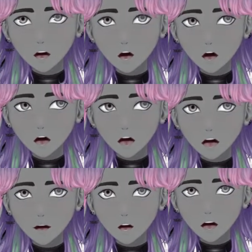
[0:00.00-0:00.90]
at
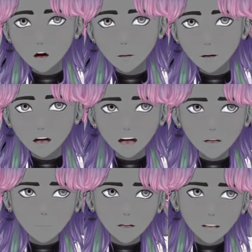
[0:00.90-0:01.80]
some point it will
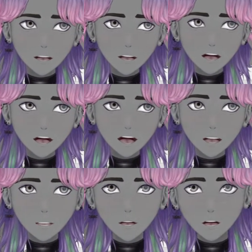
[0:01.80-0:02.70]
stay
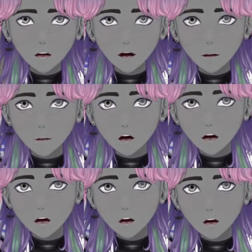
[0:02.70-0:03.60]
over
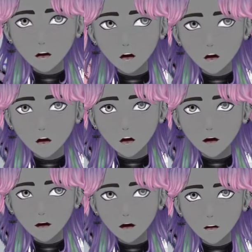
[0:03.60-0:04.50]
60
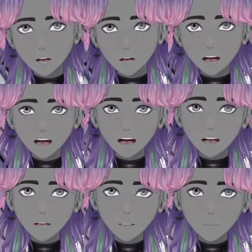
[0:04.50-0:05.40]
subs, unless I do
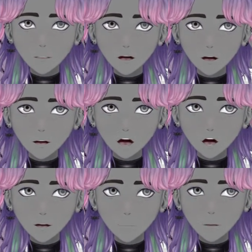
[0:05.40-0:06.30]
something.
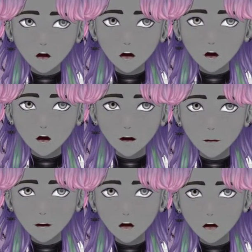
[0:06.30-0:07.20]
I know, I mean, like,
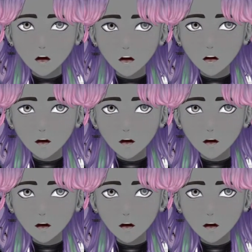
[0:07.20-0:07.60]
that is always a